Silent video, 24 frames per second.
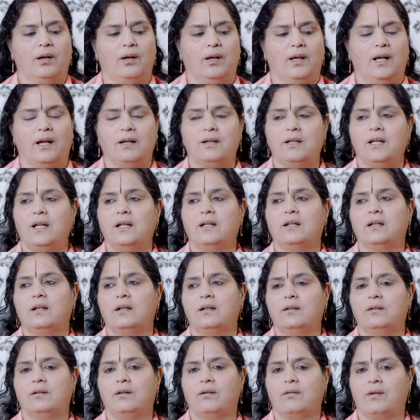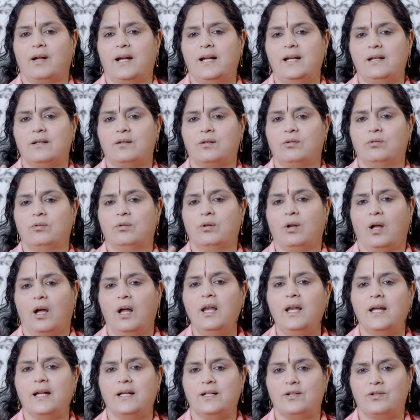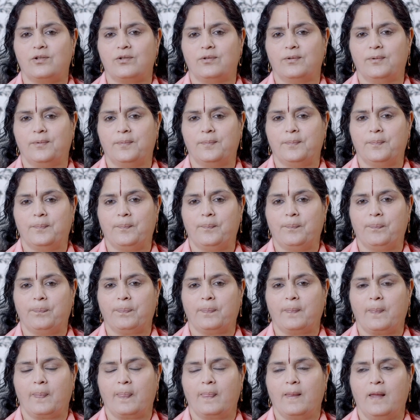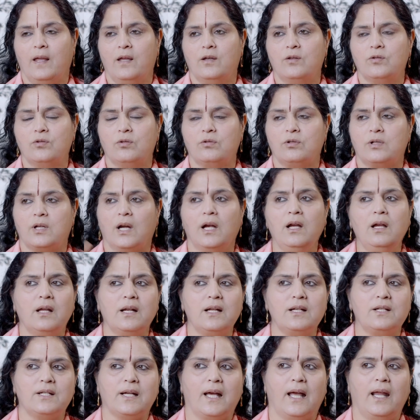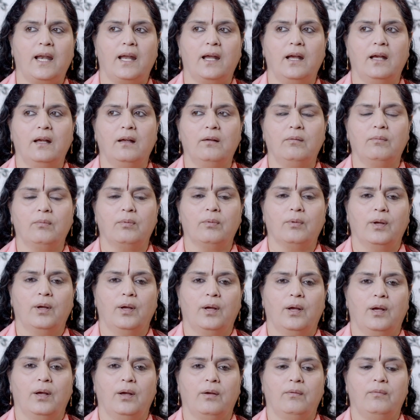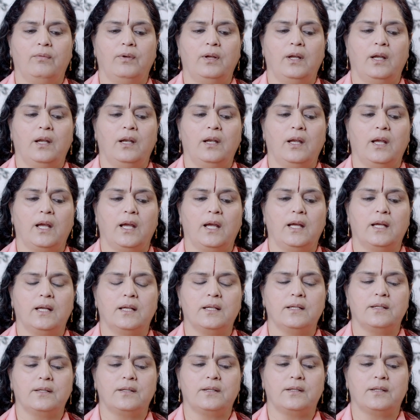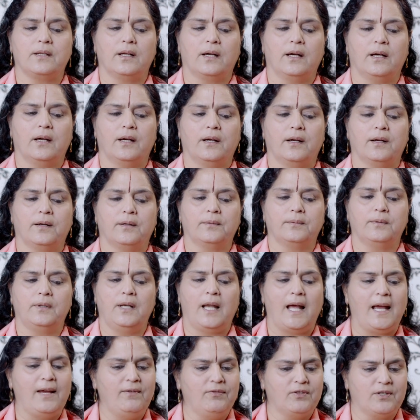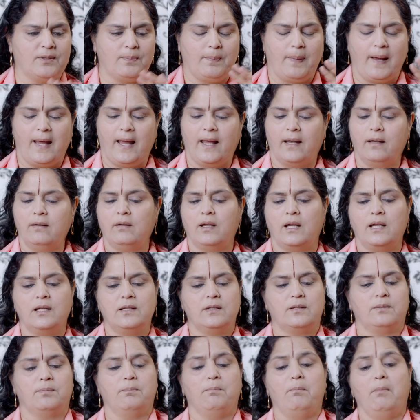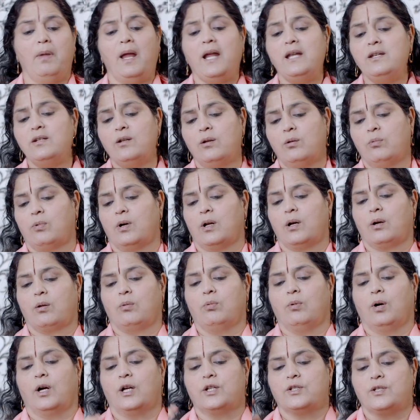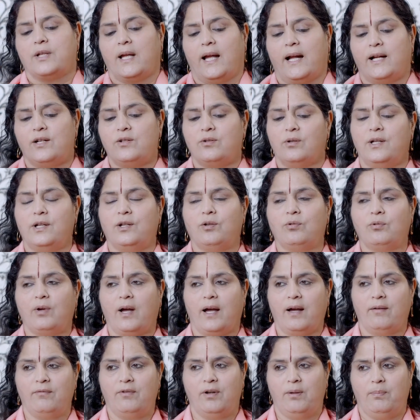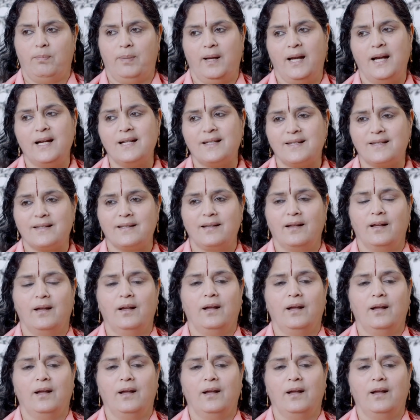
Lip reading: getting the right knowledge. So Shankaracharya, in his lifespan, his major work was actually to have debates